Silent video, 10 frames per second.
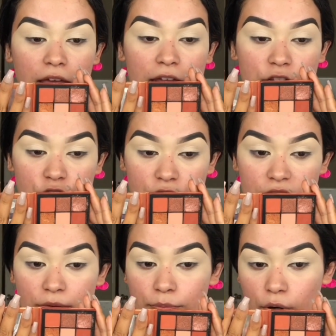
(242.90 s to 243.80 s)
it. It is
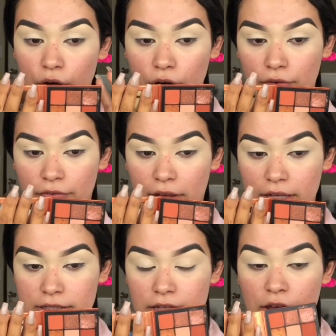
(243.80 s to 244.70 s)
just
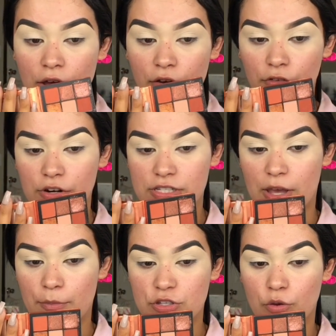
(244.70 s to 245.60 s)
perfect for
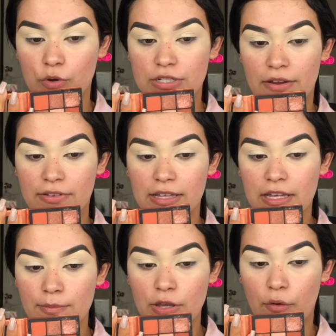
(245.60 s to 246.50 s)
summer. So we're definitely
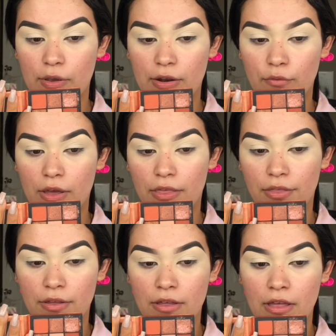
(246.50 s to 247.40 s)
going to be going in with
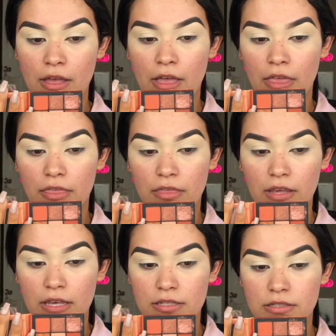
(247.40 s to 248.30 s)

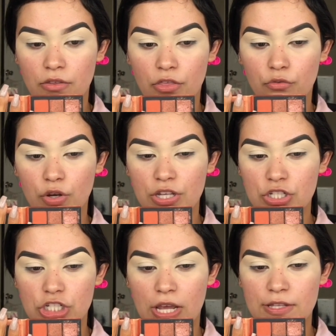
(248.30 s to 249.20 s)
these three
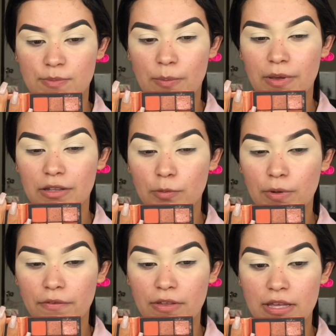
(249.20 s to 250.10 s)
shades, maybe a little
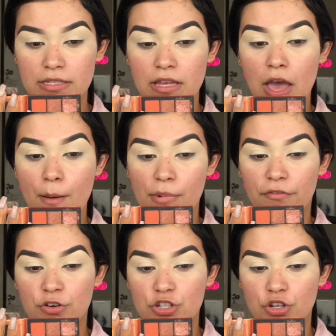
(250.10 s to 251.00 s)
bit of this,
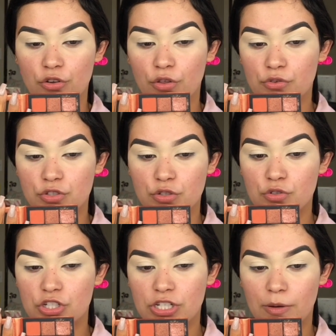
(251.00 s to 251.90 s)
but for sure those
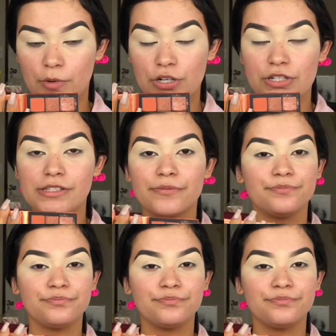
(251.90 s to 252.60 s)
two shimmers.